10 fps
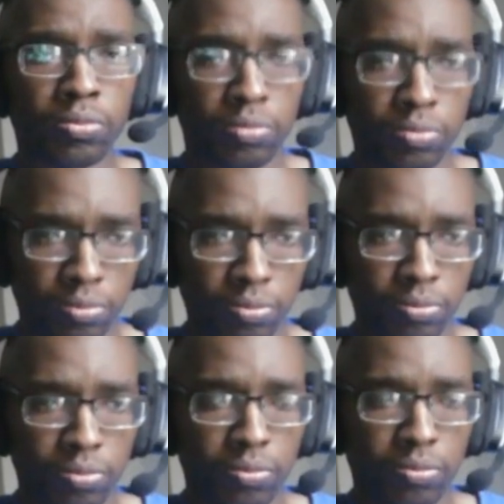
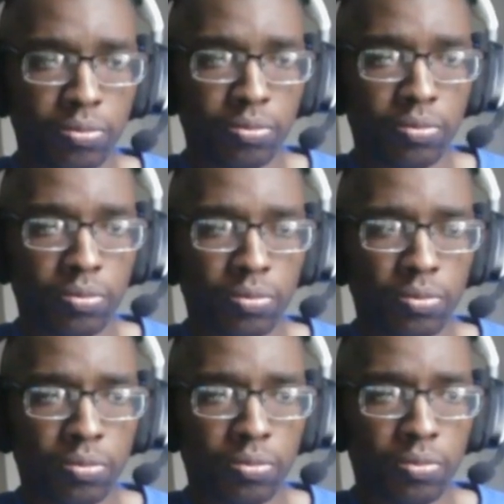
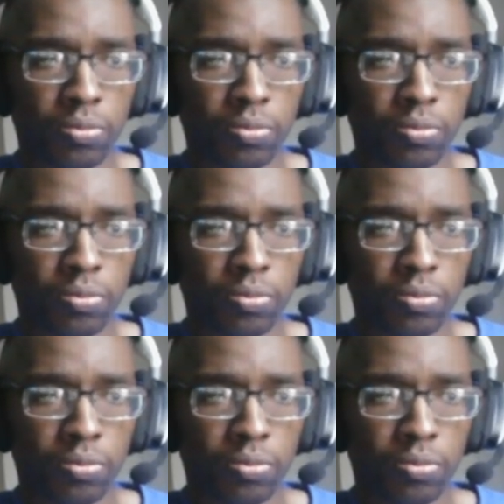Nothing is said.